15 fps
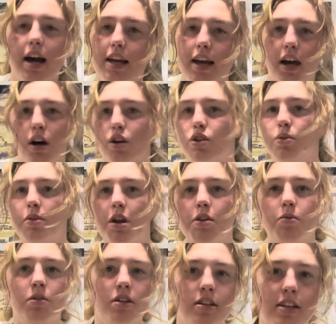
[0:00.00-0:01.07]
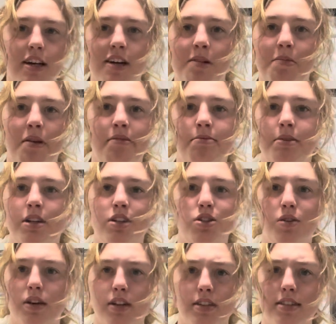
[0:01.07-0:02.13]
yeah, I'll do another one. Um, I've been
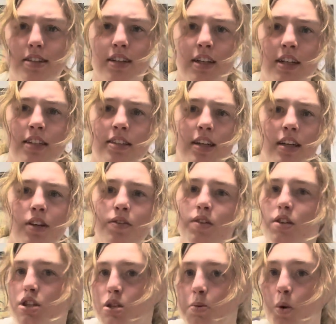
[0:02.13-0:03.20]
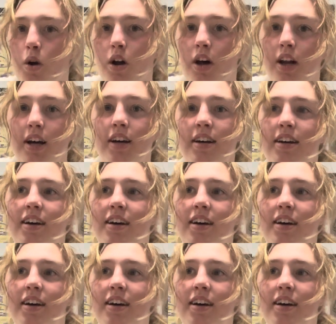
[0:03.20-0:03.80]
enjoying the series. Thank you for the support on it.